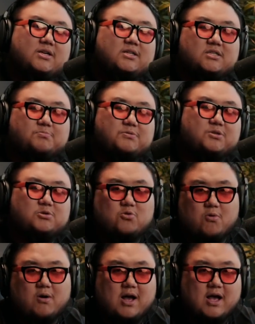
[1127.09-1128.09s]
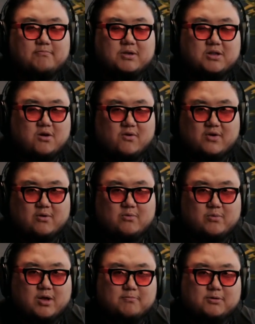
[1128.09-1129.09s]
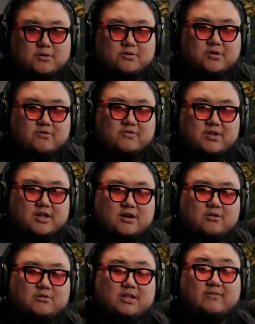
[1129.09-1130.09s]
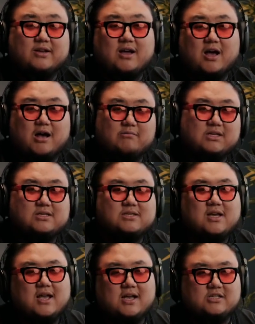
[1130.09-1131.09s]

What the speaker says: hit subscribe, be notified when we upload a new video, leave a comment,